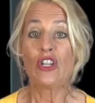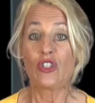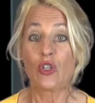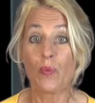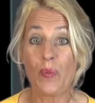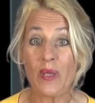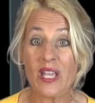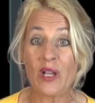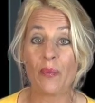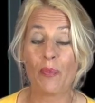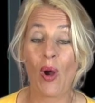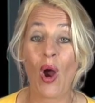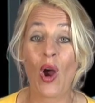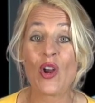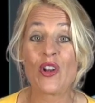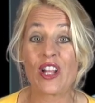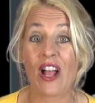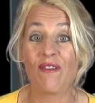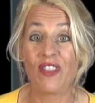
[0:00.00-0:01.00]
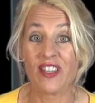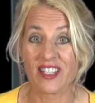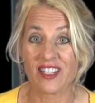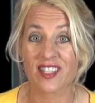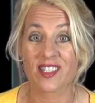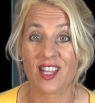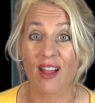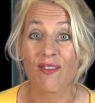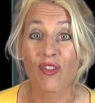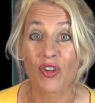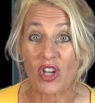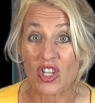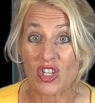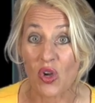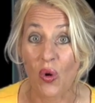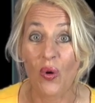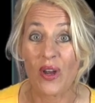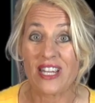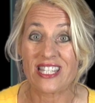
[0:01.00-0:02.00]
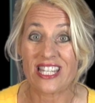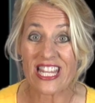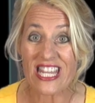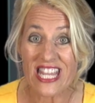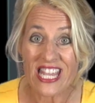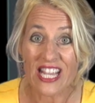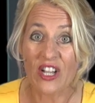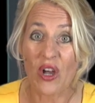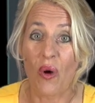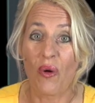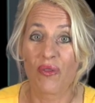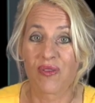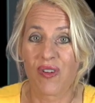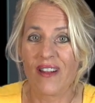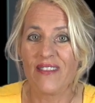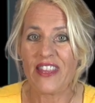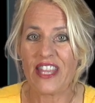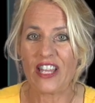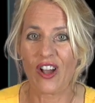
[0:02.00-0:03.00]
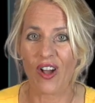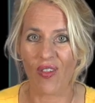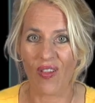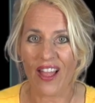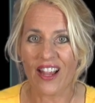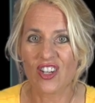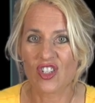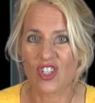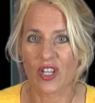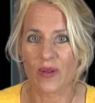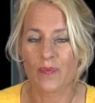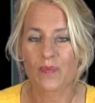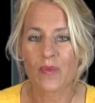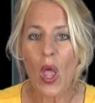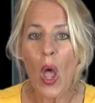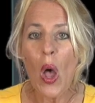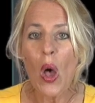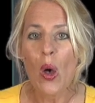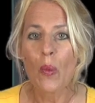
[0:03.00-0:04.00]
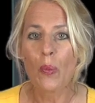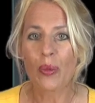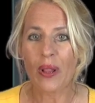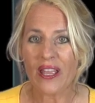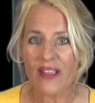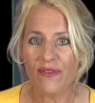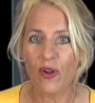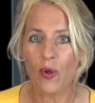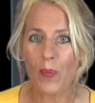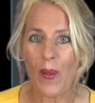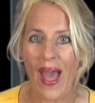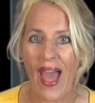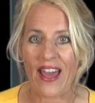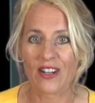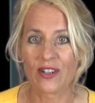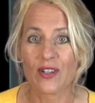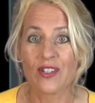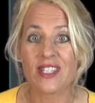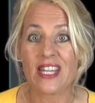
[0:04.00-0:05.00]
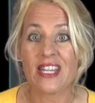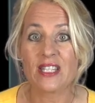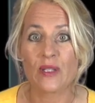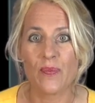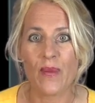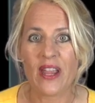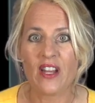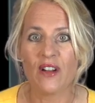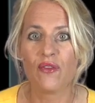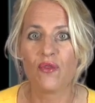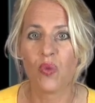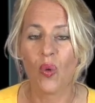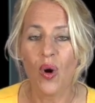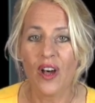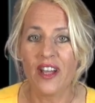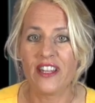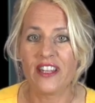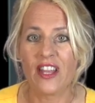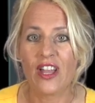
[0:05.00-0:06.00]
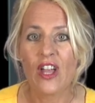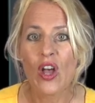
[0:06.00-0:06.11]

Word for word: To be a part of the Discovery Toys eco-friendly collection, Playful Patterns is made of wood,